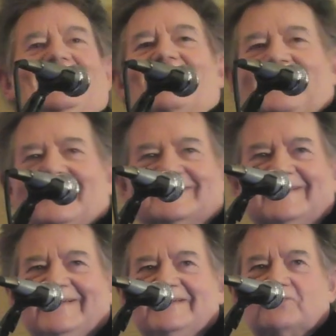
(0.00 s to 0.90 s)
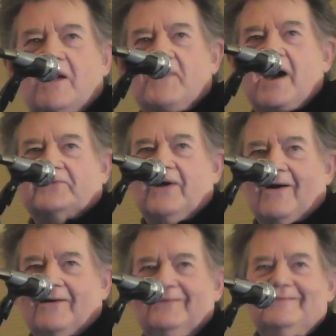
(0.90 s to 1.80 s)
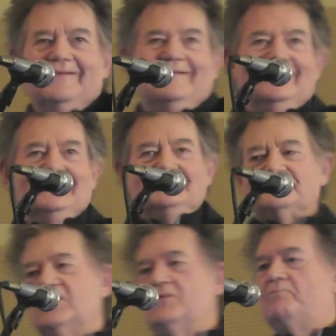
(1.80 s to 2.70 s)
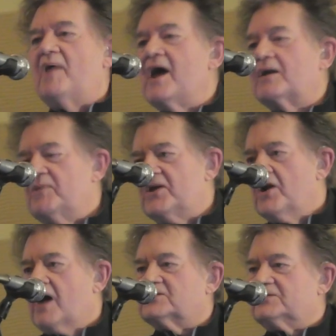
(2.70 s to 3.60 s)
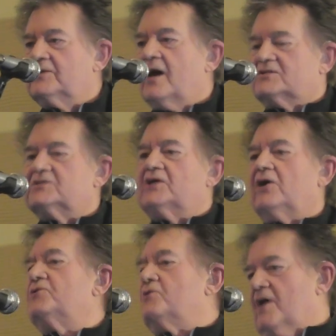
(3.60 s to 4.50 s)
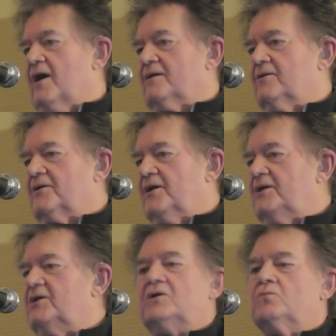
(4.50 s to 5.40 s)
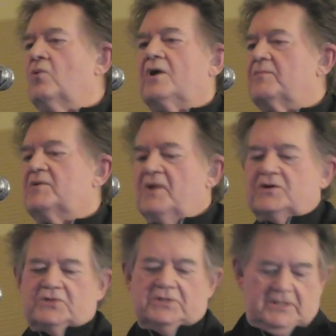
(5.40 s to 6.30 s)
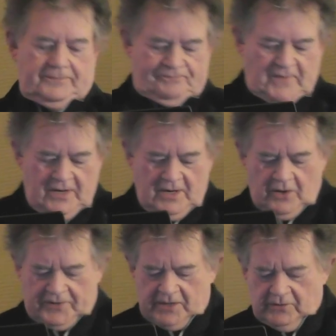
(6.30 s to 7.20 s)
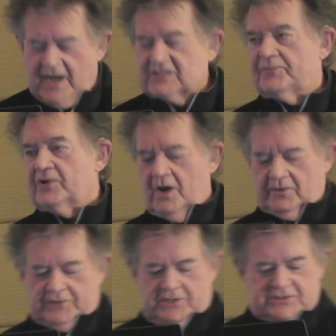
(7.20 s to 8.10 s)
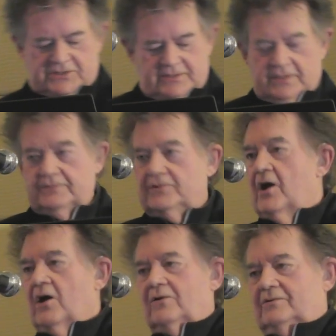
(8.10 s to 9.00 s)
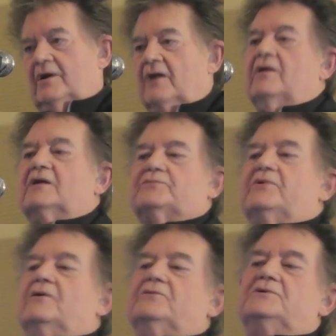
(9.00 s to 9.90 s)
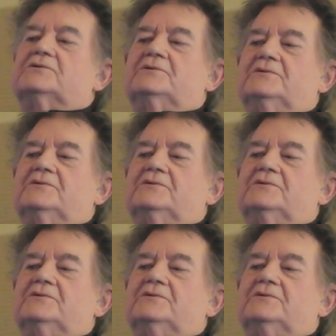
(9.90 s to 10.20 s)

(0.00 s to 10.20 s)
there he is. He's right back there. He begged me not to, not to tell you that, okay? He didn't want to be mentioned. Okay, last but not least, no, not last but not least,